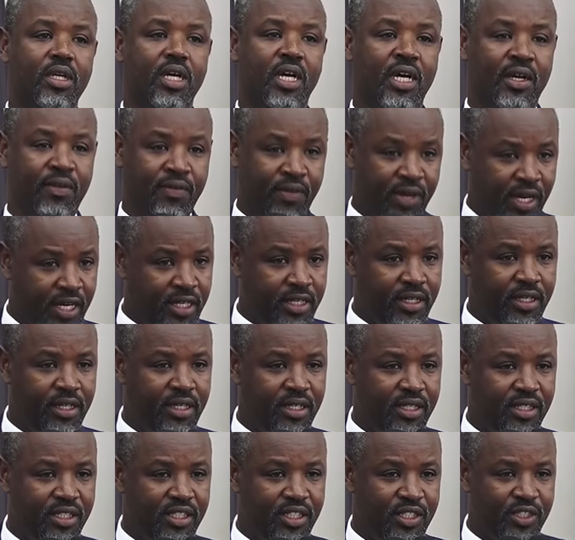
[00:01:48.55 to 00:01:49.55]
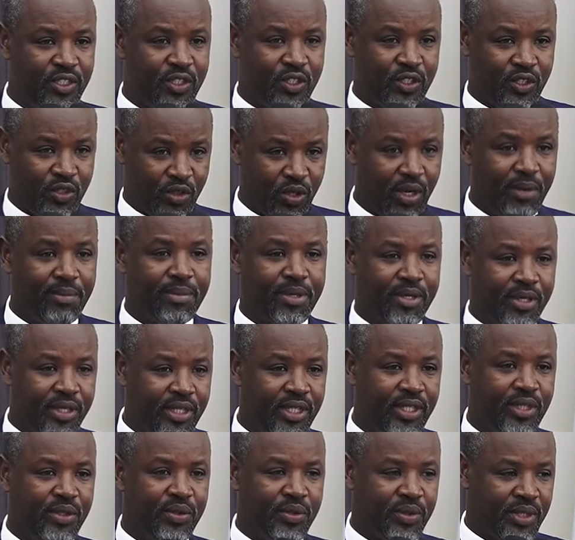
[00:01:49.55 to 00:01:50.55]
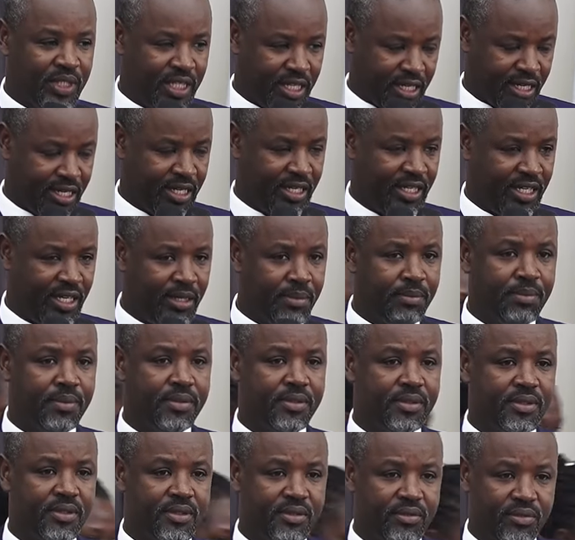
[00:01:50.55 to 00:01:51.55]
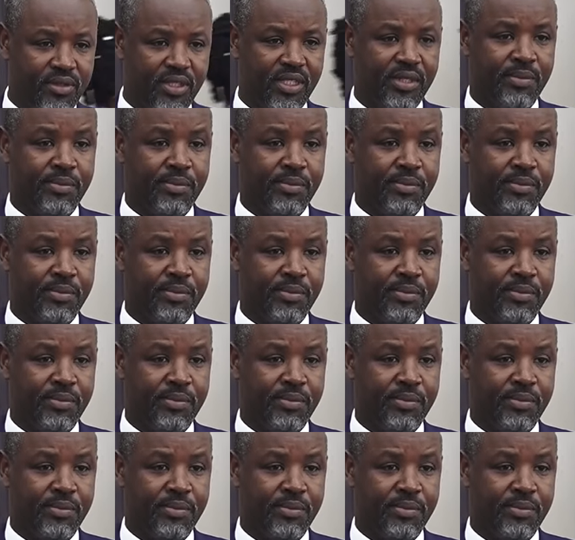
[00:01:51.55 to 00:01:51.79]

I've had, so I'm going to take it up with